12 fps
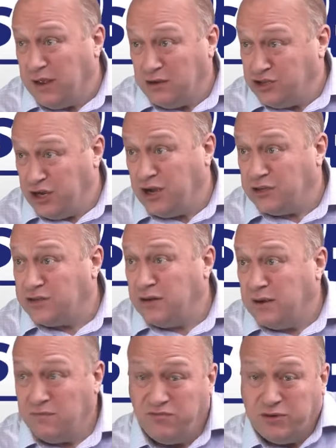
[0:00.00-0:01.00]
church,
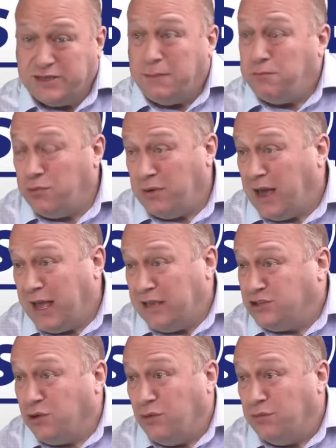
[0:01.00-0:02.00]
for example, a
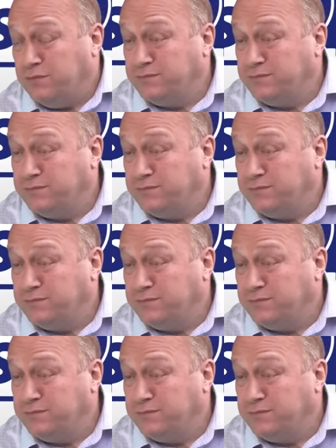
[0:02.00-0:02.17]
school.